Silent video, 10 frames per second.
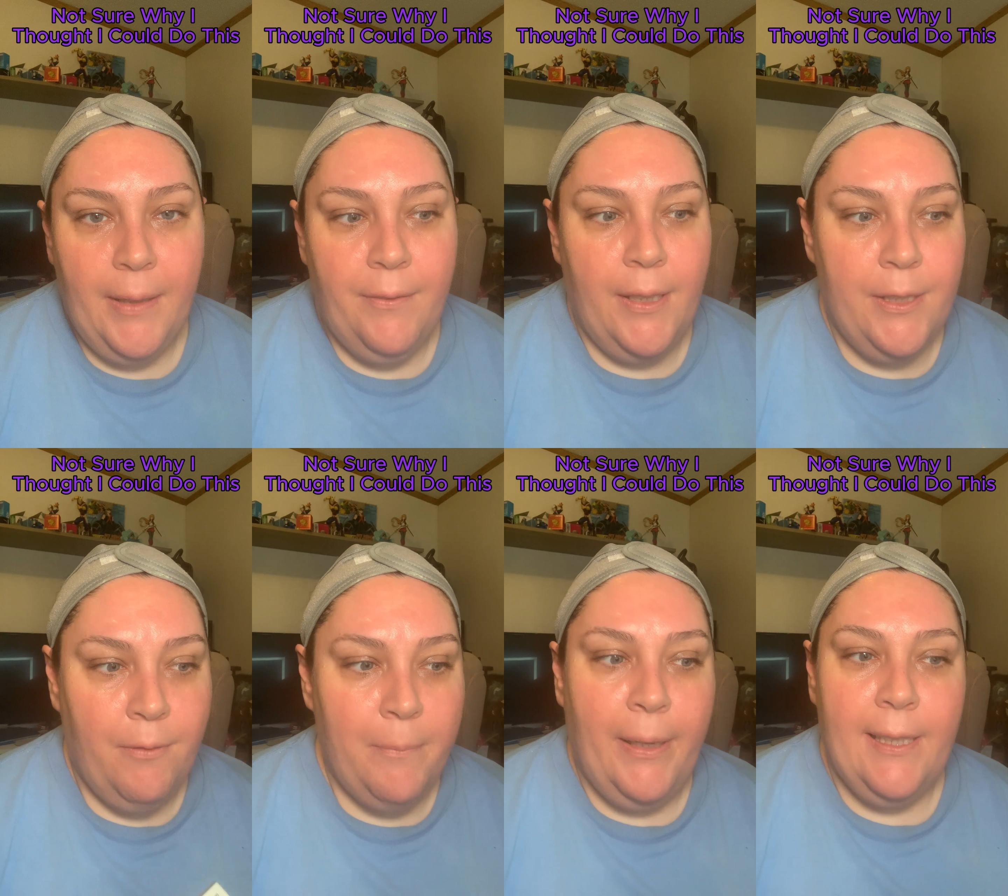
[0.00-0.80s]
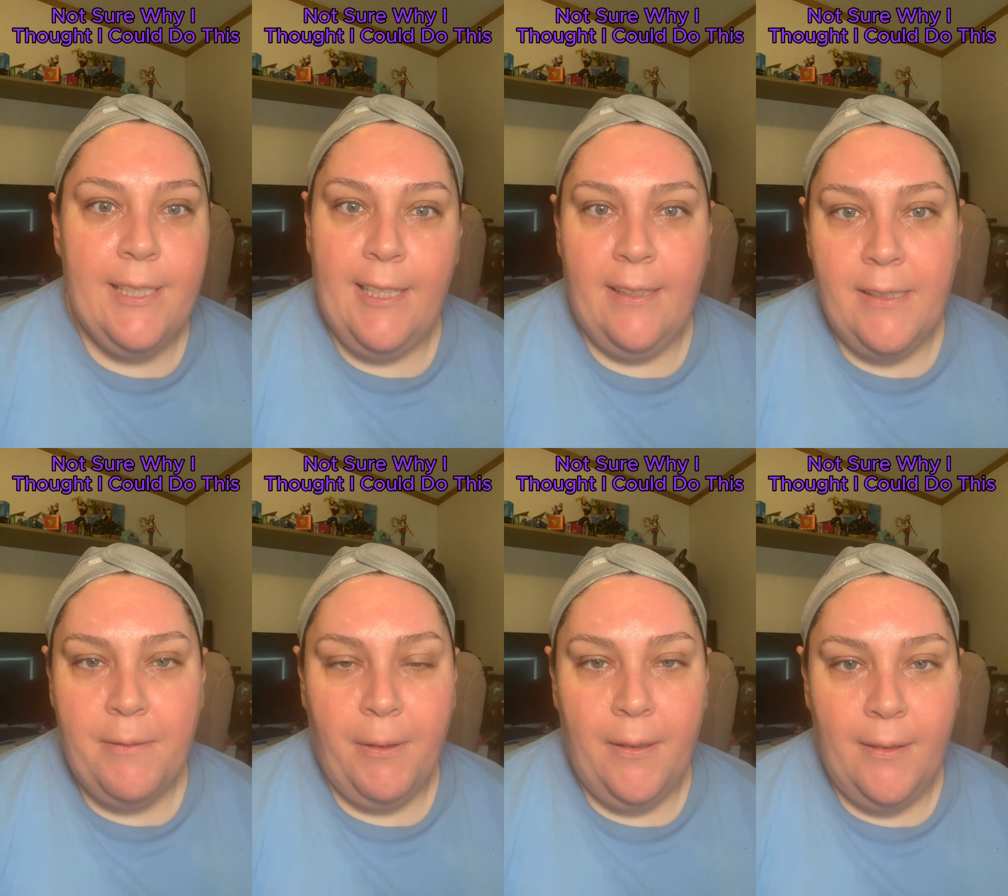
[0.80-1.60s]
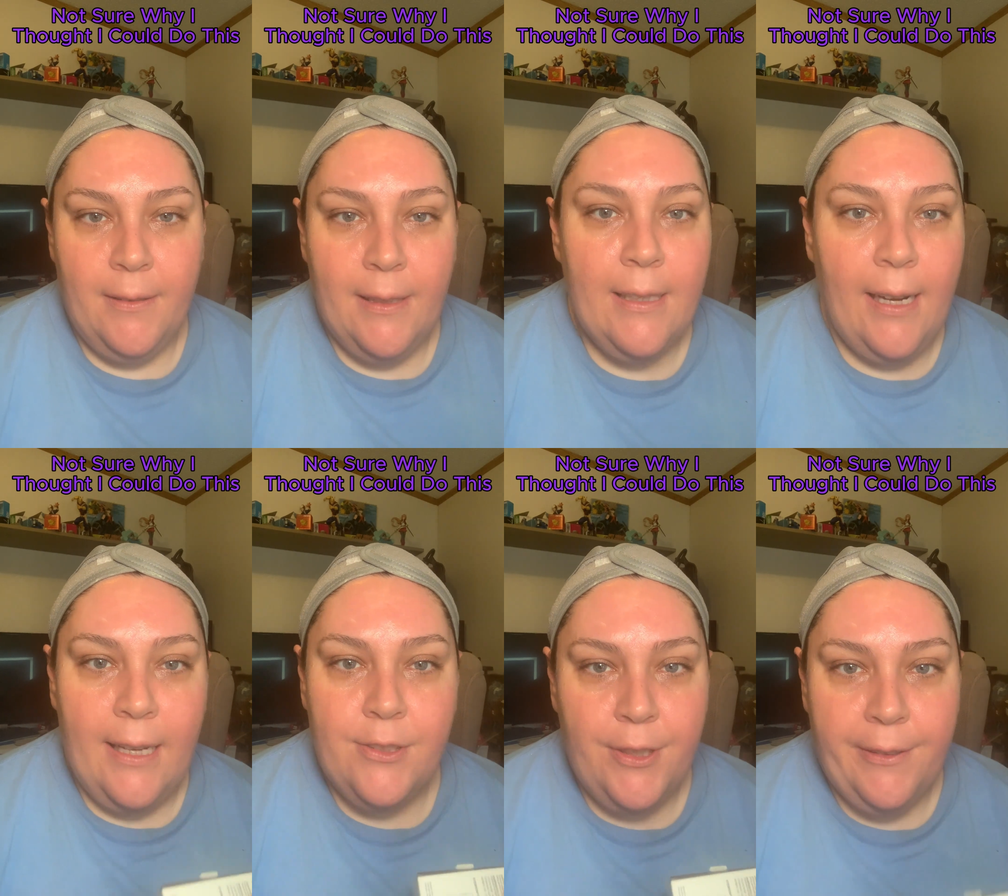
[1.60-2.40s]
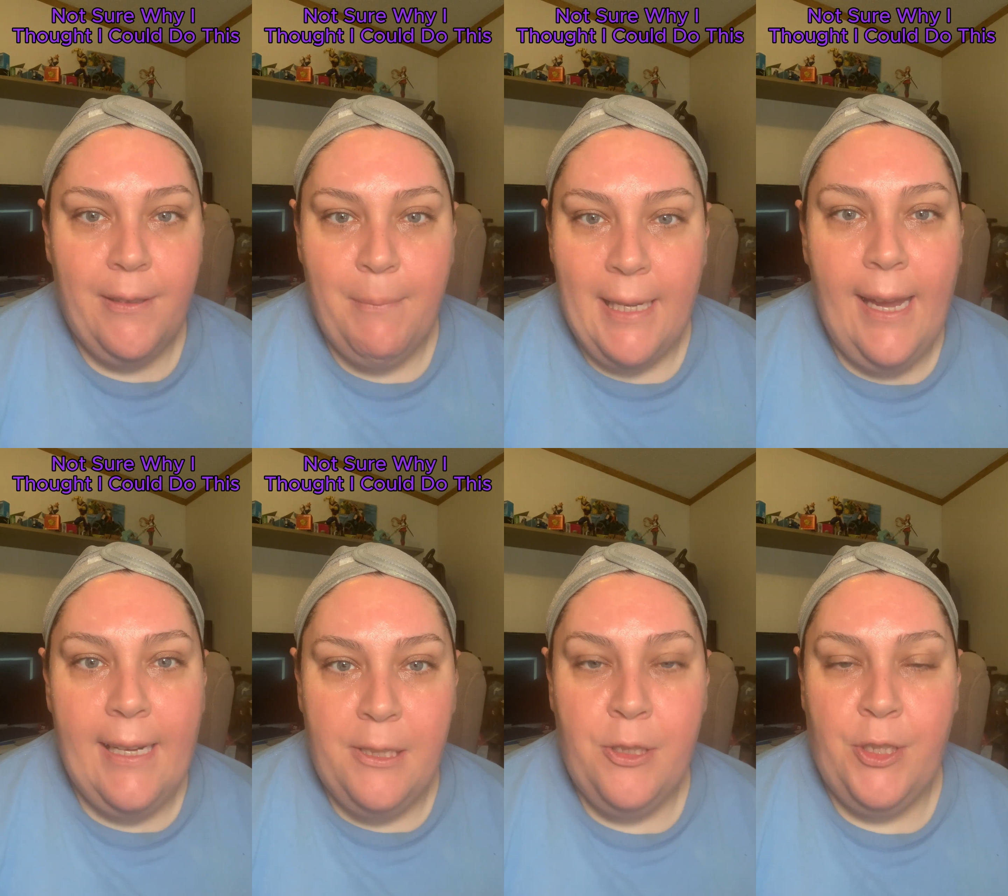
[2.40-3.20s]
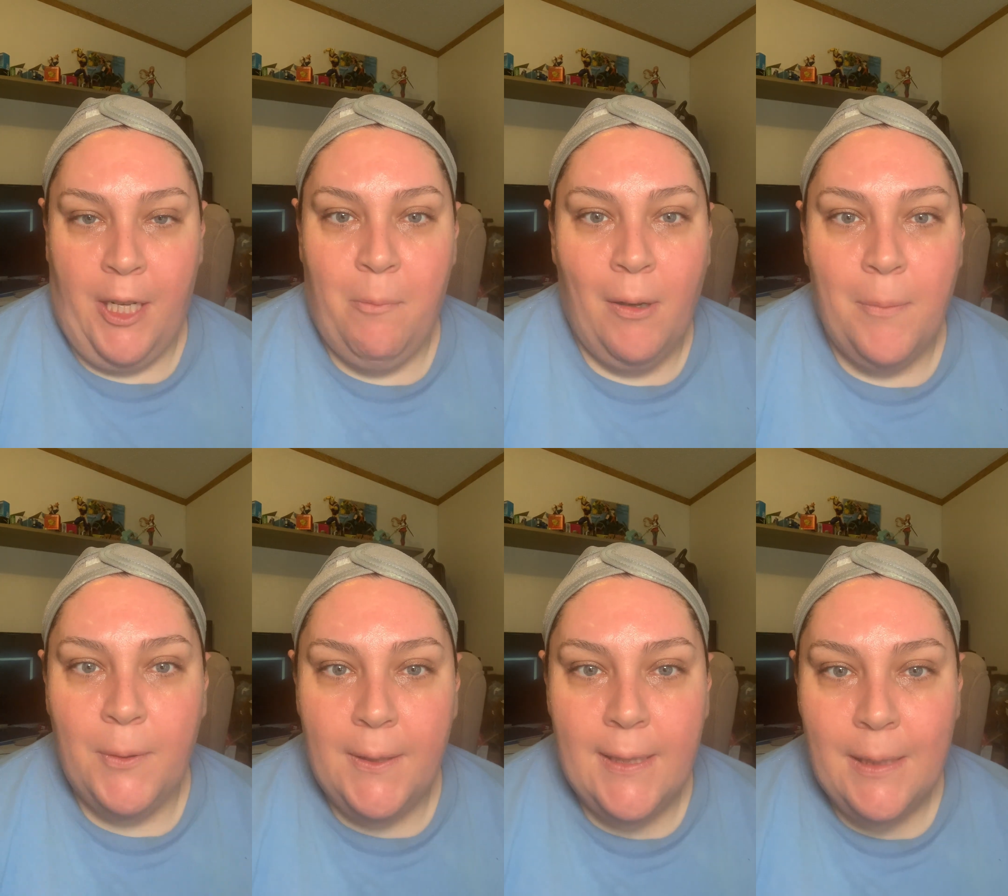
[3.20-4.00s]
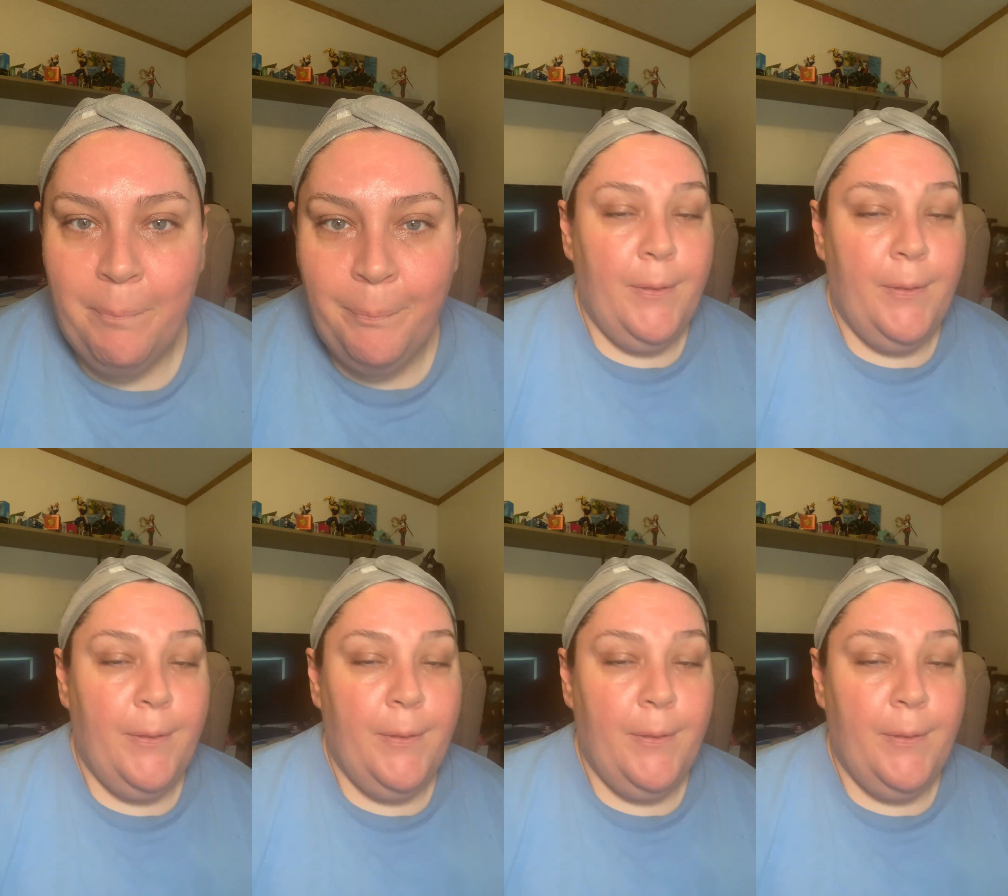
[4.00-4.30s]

there's one person in this world that I truly miss, it is Jenna Marbles.